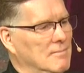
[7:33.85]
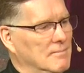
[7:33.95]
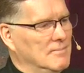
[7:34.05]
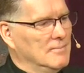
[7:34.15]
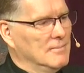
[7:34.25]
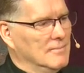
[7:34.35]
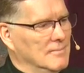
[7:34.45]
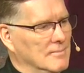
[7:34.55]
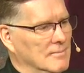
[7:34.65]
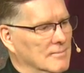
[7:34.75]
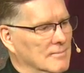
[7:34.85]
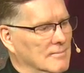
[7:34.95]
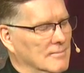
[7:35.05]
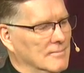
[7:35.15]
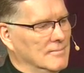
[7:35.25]

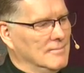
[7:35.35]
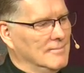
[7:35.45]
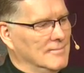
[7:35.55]
No one is speaking in this clip.